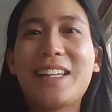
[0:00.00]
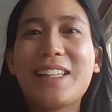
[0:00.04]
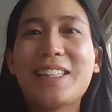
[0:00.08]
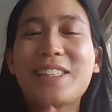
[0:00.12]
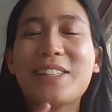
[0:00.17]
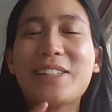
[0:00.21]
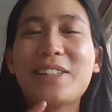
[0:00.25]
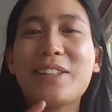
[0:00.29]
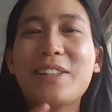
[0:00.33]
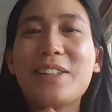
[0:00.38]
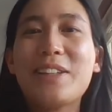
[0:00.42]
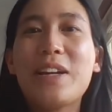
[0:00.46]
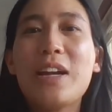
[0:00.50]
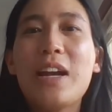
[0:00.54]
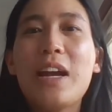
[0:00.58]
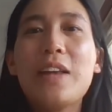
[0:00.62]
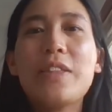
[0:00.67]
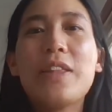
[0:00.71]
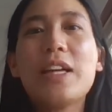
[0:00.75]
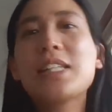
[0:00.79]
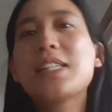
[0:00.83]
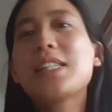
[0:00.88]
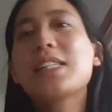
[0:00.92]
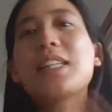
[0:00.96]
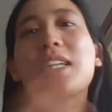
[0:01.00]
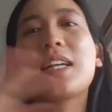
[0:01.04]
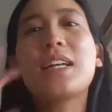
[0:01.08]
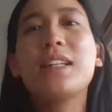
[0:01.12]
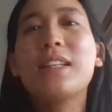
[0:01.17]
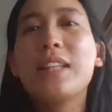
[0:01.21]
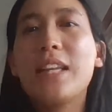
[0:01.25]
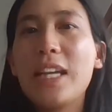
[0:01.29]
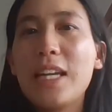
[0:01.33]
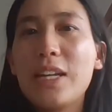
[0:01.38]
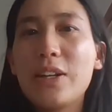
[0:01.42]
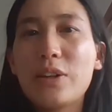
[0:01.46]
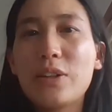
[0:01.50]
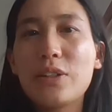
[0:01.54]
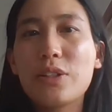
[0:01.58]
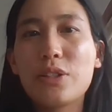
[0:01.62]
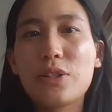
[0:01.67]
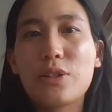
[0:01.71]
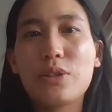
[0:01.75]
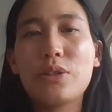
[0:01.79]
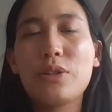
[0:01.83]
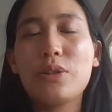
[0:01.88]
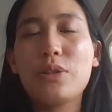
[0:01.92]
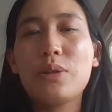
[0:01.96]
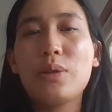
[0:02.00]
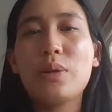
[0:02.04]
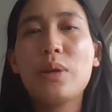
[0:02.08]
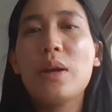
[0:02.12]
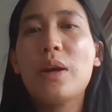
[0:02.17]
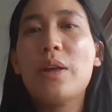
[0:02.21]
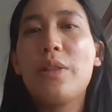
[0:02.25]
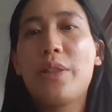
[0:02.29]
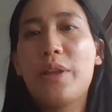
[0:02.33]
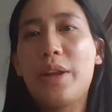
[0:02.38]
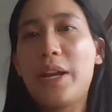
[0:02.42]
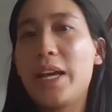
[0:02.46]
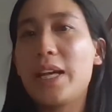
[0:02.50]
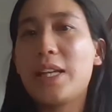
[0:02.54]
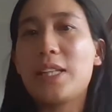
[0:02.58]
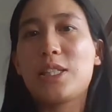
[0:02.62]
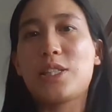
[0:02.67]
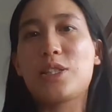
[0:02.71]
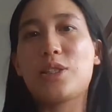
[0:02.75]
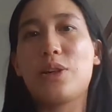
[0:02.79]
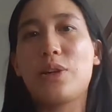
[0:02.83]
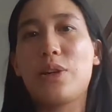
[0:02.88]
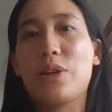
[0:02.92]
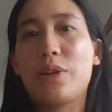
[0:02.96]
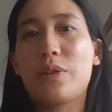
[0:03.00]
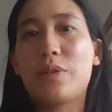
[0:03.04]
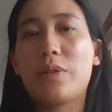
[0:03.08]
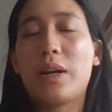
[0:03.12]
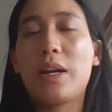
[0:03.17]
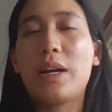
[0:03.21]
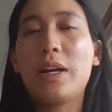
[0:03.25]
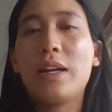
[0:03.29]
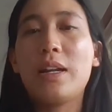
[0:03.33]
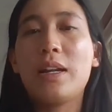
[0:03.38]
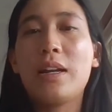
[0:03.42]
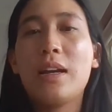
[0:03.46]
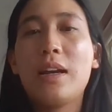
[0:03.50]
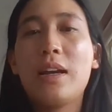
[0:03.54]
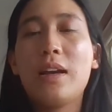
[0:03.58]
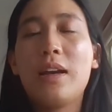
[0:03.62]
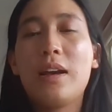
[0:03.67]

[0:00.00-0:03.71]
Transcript: So that's just like a lead on to the next joke, right?